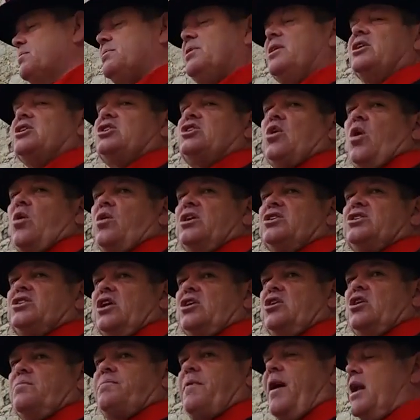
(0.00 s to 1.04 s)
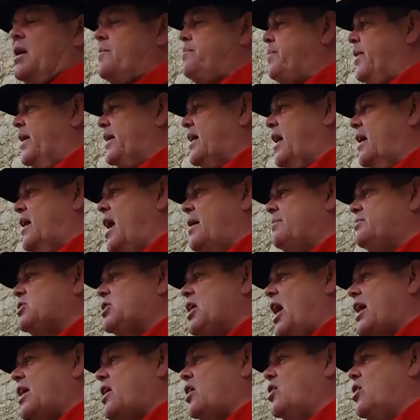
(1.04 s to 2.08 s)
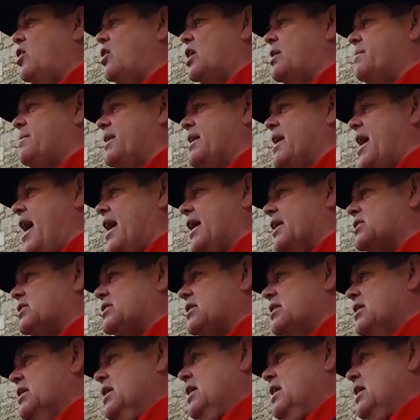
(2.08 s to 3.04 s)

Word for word: him with his sword and said, You better pick that up, Jack, or you're going to be next.